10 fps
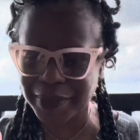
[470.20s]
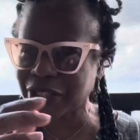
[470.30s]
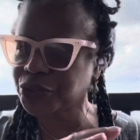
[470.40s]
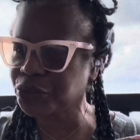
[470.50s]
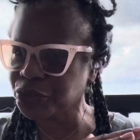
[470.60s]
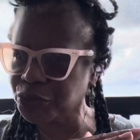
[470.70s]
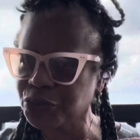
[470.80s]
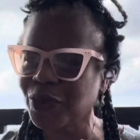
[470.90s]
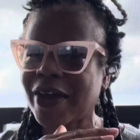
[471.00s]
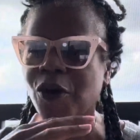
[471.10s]
Make sure
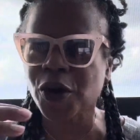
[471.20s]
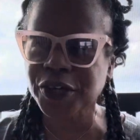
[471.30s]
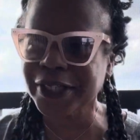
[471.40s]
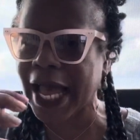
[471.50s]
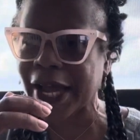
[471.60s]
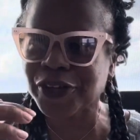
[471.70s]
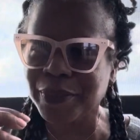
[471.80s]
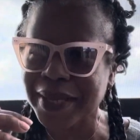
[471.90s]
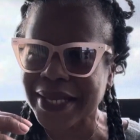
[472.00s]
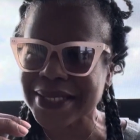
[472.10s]
you have all your
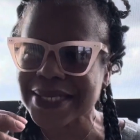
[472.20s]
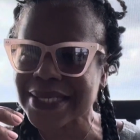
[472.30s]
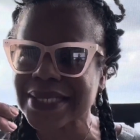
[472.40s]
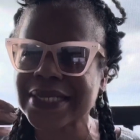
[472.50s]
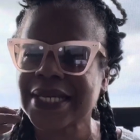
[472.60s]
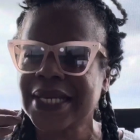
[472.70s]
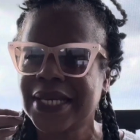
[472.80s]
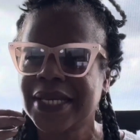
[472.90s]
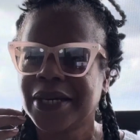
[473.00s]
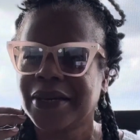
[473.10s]
documents
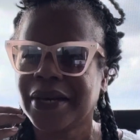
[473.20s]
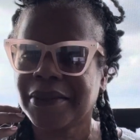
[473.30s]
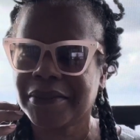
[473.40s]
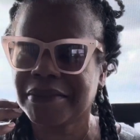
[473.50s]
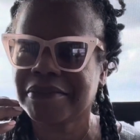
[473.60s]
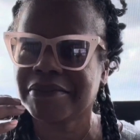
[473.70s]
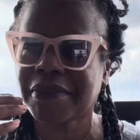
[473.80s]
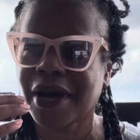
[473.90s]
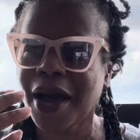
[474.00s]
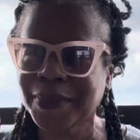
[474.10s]

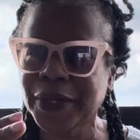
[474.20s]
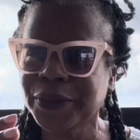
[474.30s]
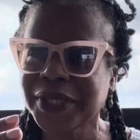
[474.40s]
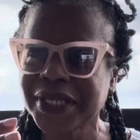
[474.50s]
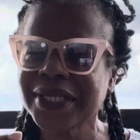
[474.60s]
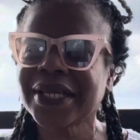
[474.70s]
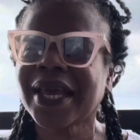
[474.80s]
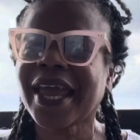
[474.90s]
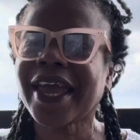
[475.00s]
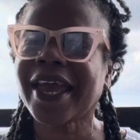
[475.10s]
uploaded
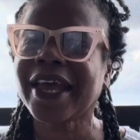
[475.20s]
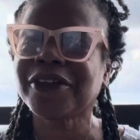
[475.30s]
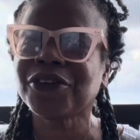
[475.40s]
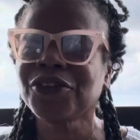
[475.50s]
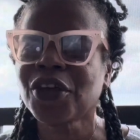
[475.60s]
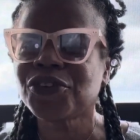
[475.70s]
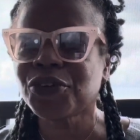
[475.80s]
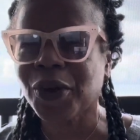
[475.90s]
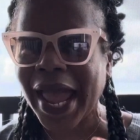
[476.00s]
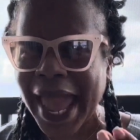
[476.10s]
and
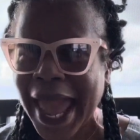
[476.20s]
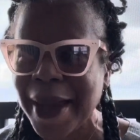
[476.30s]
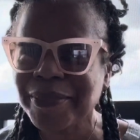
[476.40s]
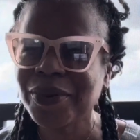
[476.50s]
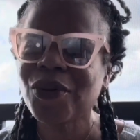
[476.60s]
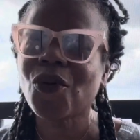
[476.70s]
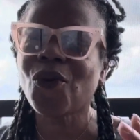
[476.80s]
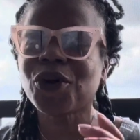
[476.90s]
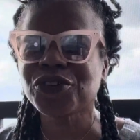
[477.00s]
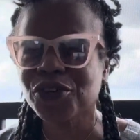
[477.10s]
your app
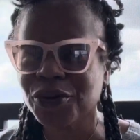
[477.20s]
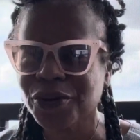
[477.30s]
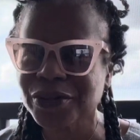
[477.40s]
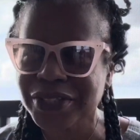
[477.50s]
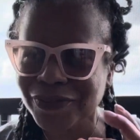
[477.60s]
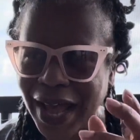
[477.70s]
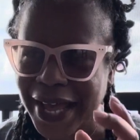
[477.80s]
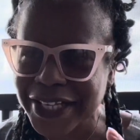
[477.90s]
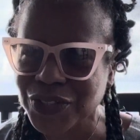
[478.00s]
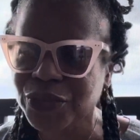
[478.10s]
on your
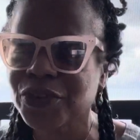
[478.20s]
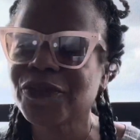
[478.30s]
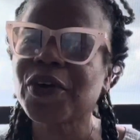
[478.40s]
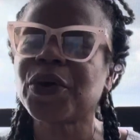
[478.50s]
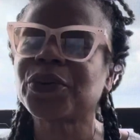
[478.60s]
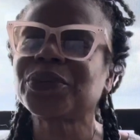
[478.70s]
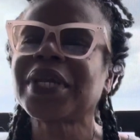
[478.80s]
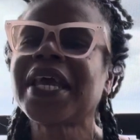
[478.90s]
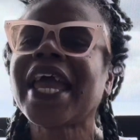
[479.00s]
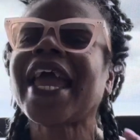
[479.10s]
device, on your phone,
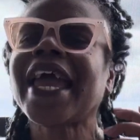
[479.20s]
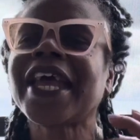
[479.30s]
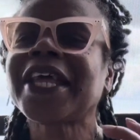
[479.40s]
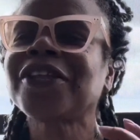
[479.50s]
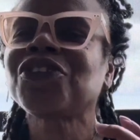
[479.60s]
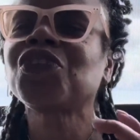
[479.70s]
and you